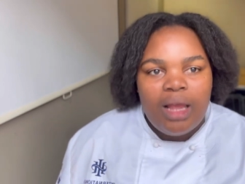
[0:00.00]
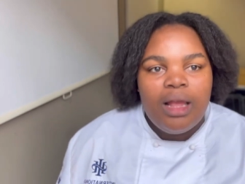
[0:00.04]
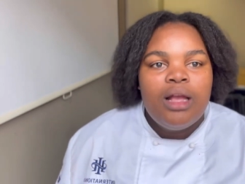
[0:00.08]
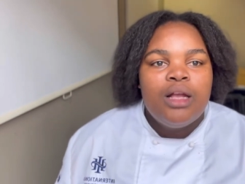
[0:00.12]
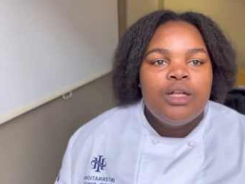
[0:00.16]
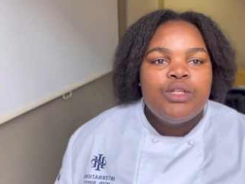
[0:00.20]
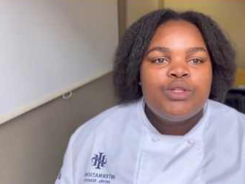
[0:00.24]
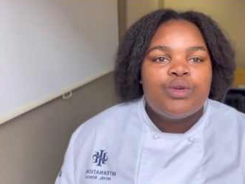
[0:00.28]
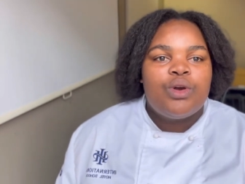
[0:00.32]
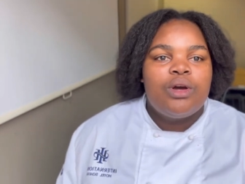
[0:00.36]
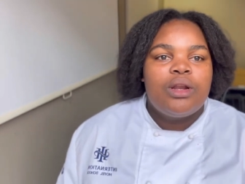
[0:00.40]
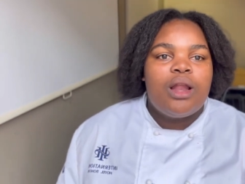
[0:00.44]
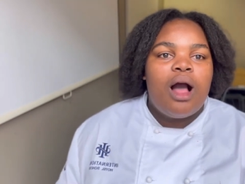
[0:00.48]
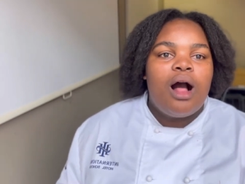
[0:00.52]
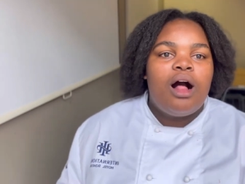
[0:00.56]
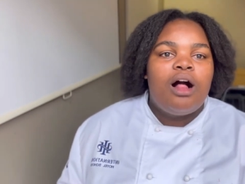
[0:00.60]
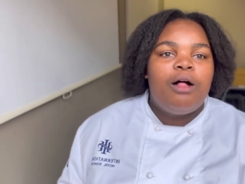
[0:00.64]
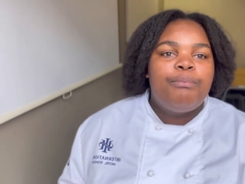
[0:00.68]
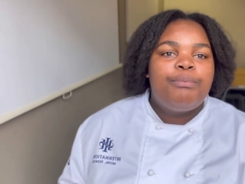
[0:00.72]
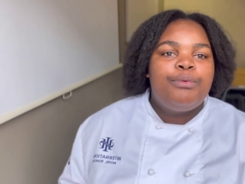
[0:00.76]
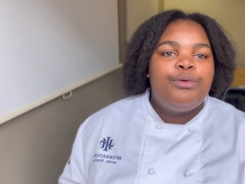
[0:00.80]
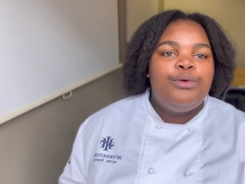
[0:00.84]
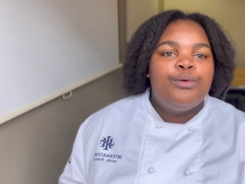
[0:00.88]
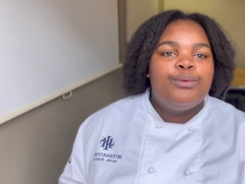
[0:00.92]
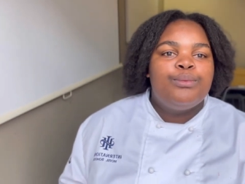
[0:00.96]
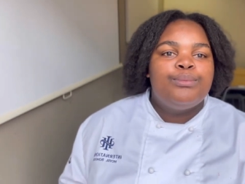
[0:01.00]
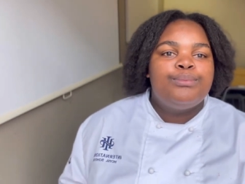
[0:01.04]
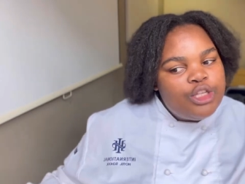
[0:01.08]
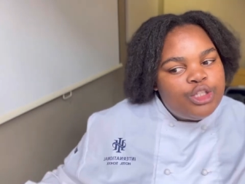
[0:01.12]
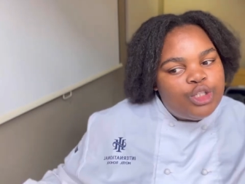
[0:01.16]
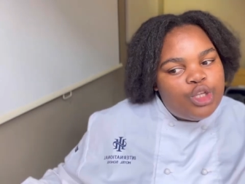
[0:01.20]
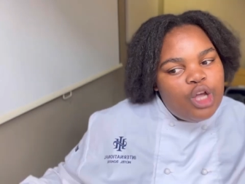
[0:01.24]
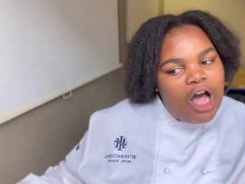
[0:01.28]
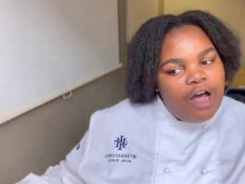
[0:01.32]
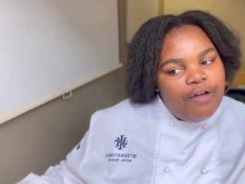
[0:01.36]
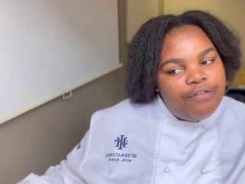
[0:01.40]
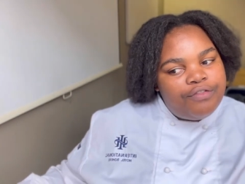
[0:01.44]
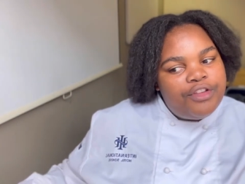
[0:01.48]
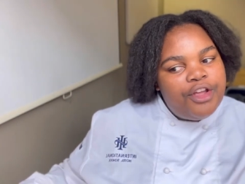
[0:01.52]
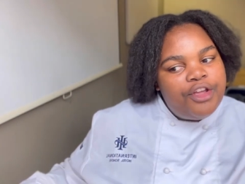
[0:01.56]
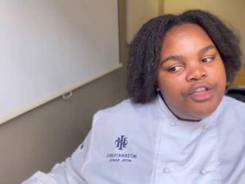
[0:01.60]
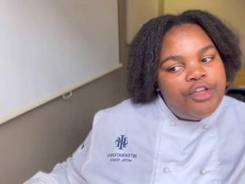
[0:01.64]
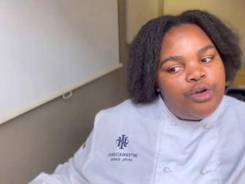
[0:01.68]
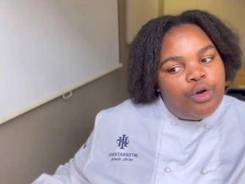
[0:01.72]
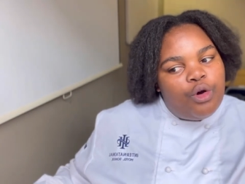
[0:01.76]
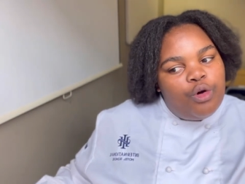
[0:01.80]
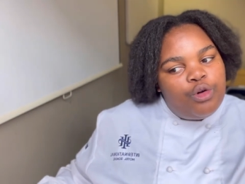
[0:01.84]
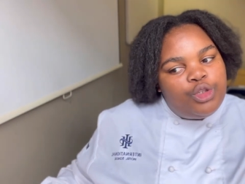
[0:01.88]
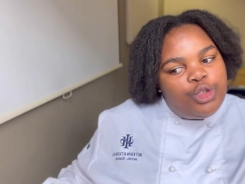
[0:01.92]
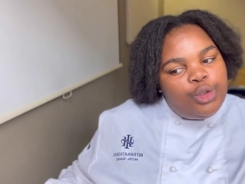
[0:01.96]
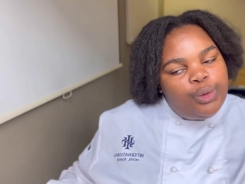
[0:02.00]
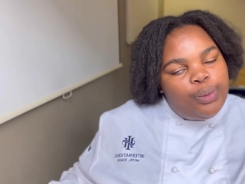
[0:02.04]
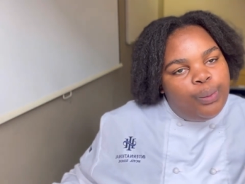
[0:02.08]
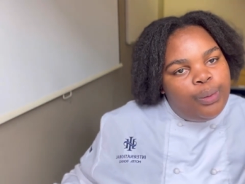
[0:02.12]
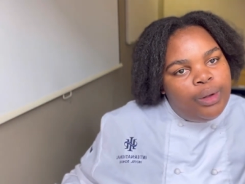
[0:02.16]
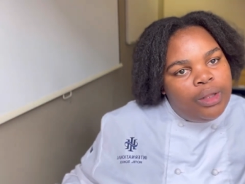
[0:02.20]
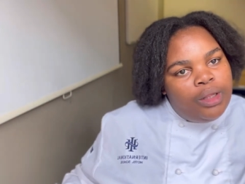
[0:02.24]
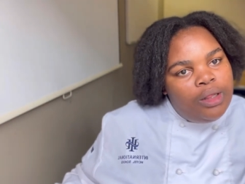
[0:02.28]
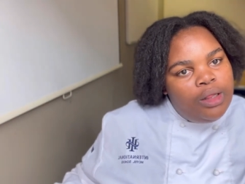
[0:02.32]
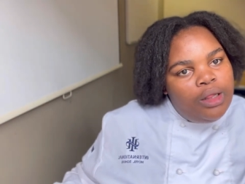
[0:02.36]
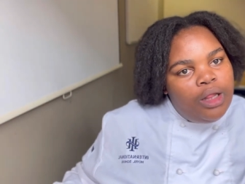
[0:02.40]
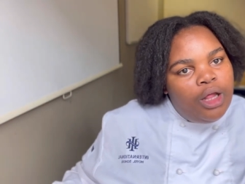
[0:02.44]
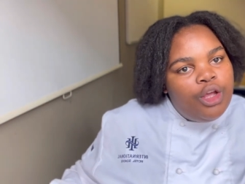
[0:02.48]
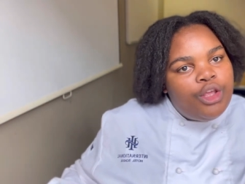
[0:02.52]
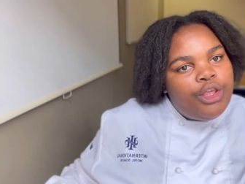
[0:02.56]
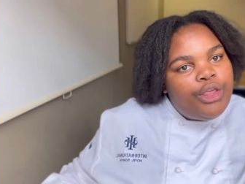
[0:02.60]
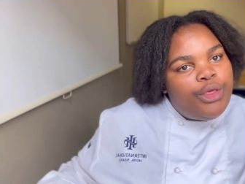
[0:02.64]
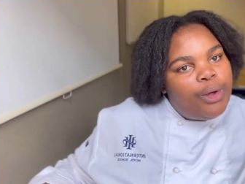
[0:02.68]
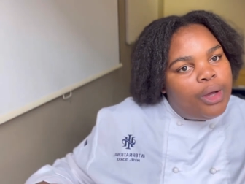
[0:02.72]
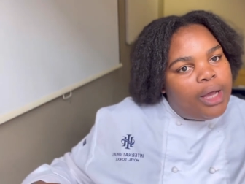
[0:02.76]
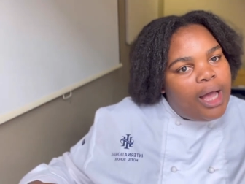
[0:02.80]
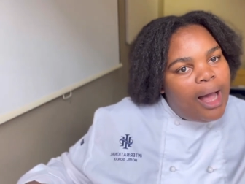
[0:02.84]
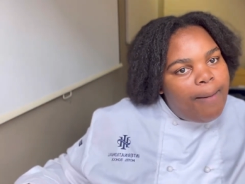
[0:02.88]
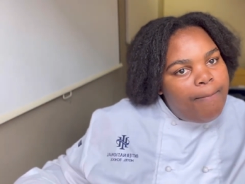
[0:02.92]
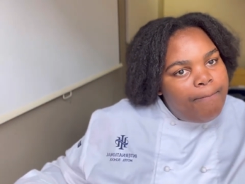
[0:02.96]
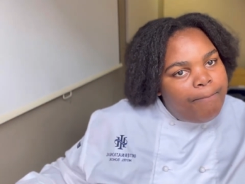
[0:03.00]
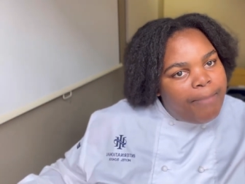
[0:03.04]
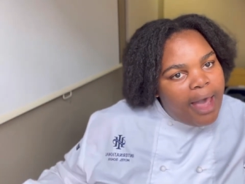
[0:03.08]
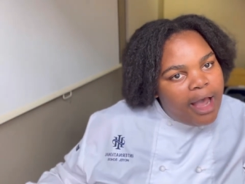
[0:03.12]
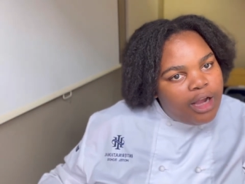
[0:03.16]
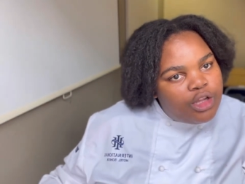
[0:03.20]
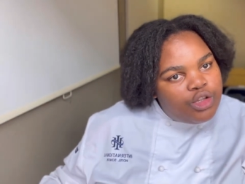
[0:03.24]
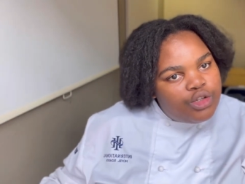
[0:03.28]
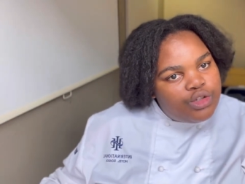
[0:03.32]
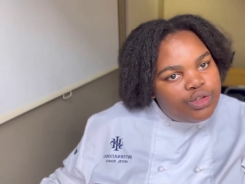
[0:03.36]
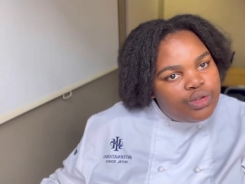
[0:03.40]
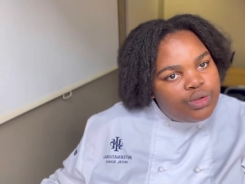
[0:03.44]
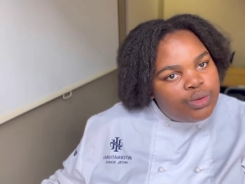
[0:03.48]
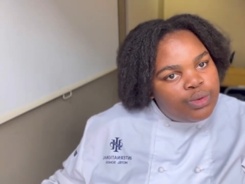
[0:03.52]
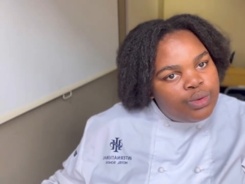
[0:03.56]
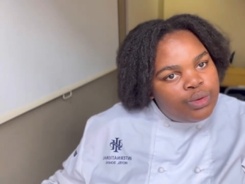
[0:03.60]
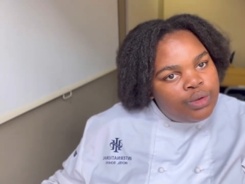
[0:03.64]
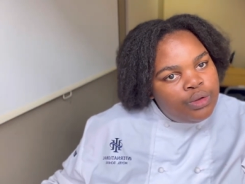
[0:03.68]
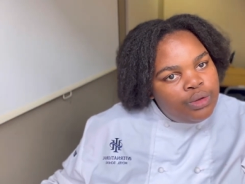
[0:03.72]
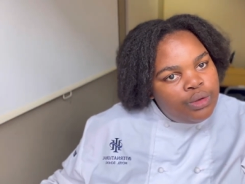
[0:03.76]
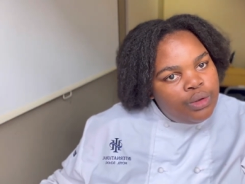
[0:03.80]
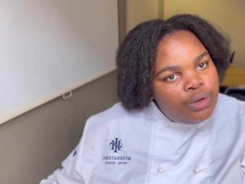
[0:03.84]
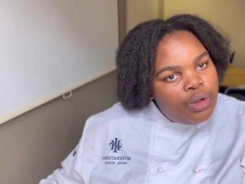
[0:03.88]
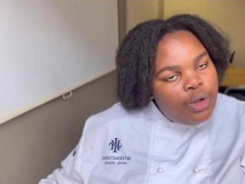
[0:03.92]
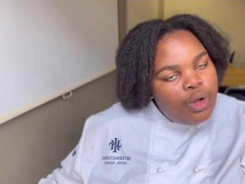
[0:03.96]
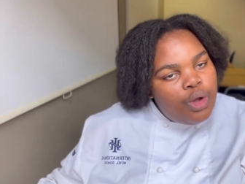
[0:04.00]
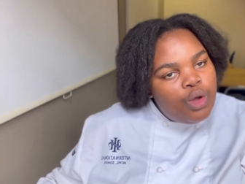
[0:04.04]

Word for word: it's gonna help you so after you go to WIL you come back to school